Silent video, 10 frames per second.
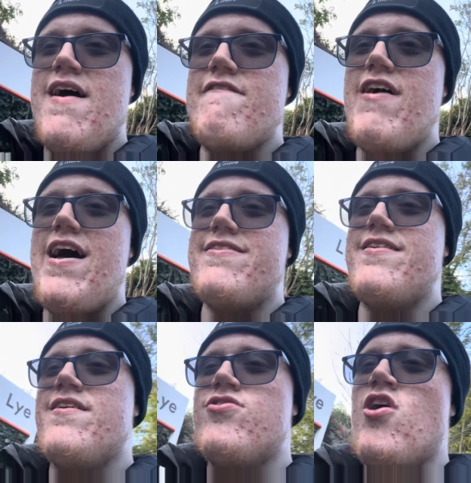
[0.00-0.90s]
that
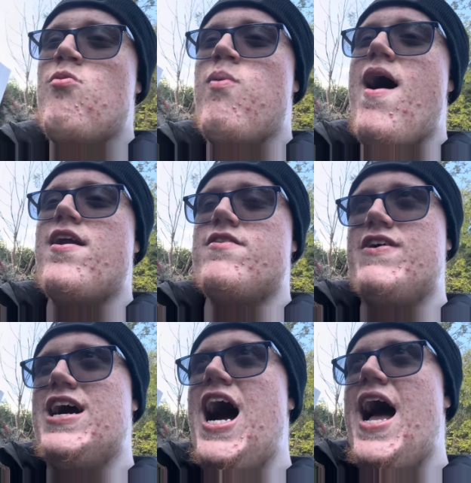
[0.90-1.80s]
no word of a
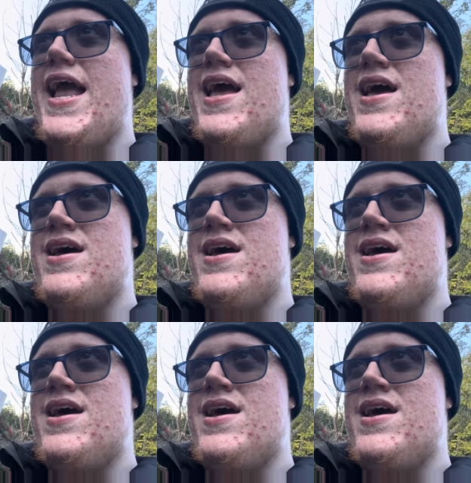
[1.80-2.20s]
lie.